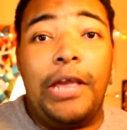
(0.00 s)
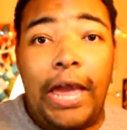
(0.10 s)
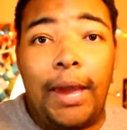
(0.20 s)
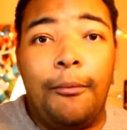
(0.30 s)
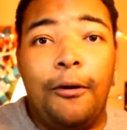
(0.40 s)
was
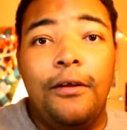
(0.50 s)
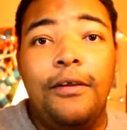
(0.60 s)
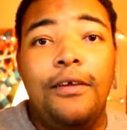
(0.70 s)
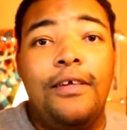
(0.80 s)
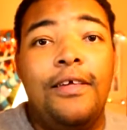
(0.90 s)
a
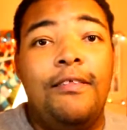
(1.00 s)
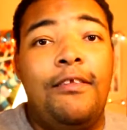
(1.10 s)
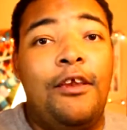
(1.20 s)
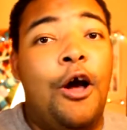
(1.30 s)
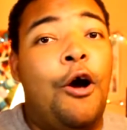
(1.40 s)
fun year
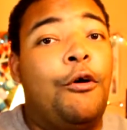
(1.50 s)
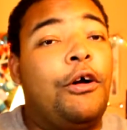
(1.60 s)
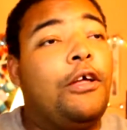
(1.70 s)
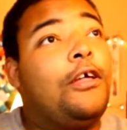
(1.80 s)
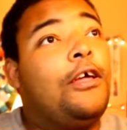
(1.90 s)
doing
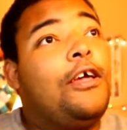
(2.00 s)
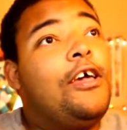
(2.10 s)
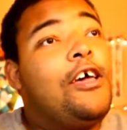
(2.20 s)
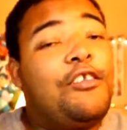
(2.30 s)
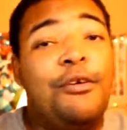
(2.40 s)
this.
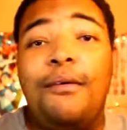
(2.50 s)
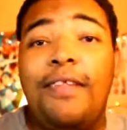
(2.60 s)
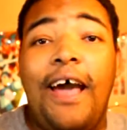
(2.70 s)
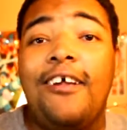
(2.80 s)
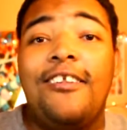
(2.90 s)
A
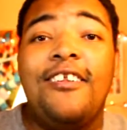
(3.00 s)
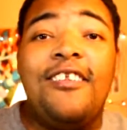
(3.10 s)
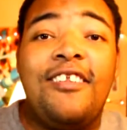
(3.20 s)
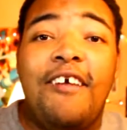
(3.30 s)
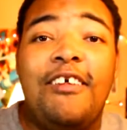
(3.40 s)
definite
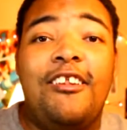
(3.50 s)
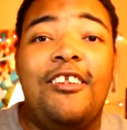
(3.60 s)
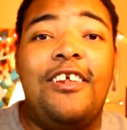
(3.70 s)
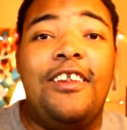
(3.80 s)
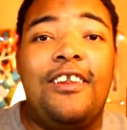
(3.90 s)
improvement
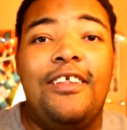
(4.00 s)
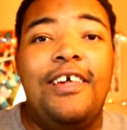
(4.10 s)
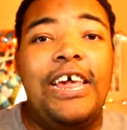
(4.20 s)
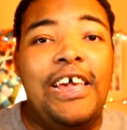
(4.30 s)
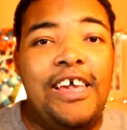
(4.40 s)
from season
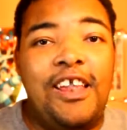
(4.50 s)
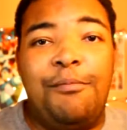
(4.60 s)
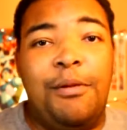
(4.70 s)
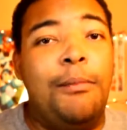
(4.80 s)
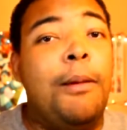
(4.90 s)
1,
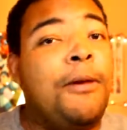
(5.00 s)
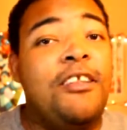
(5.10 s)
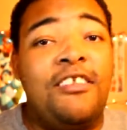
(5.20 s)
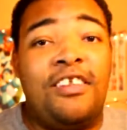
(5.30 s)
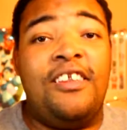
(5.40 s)
and I
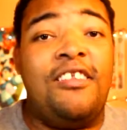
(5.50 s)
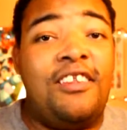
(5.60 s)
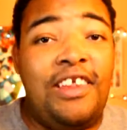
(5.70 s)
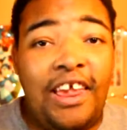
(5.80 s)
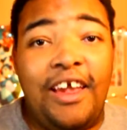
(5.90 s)
can't wait
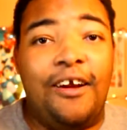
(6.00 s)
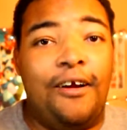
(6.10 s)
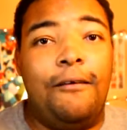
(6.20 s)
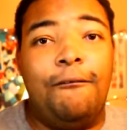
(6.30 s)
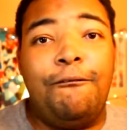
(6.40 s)
for
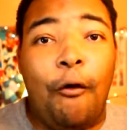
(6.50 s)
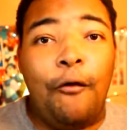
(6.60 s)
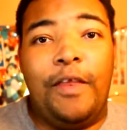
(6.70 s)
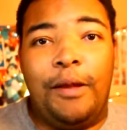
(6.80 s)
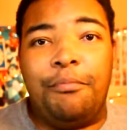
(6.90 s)
next year
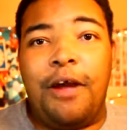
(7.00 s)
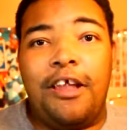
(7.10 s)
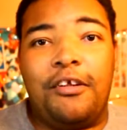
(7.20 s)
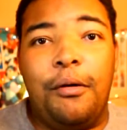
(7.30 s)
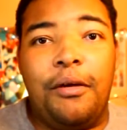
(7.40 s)
at season
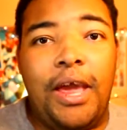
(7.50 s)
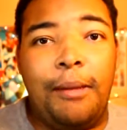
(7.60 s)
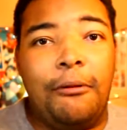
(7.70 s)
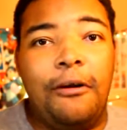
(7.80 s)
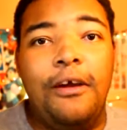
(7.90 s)
3. I have a
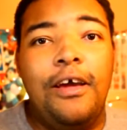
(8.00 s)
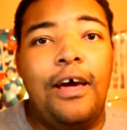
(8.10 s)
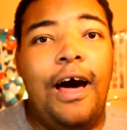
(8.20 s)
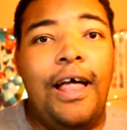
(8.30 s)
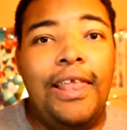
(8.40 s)
lot of stuff
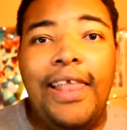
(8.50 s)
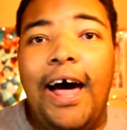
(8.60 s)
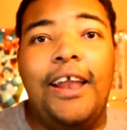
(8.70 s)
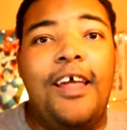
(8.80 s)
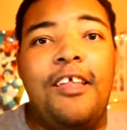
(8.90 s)
in mind for
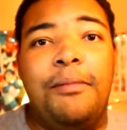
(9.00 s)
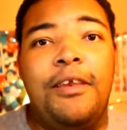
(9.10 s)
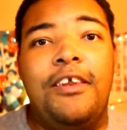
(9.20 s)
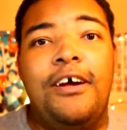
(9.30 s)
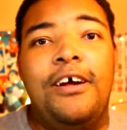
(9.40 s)
that one, and I
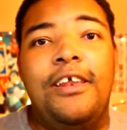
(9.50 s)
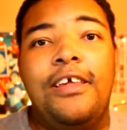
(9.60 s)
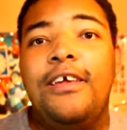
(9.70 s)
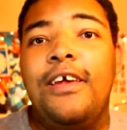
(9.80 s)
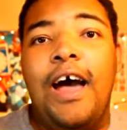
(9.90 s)
hope
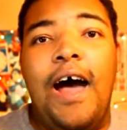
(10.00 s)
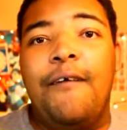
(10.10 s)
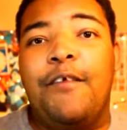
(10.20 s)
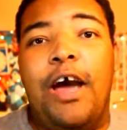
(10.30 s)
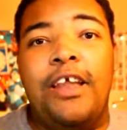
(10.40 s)

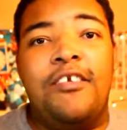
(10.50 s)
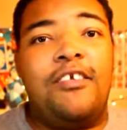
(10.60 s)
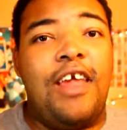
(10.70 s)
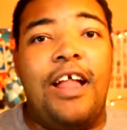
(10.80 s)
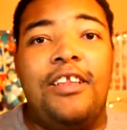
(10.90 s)
the
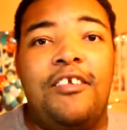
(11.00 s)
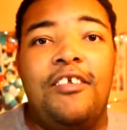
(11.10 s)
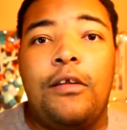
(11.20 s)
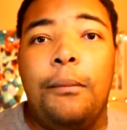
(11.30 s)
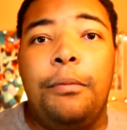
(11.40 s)
quality gets even
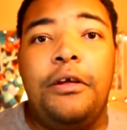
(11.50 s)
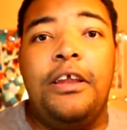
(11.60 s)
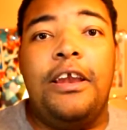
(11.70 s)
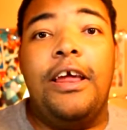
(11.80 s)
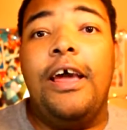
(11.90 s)
better,
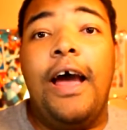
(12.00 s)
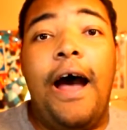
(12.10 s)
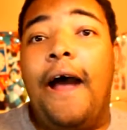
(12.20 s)
and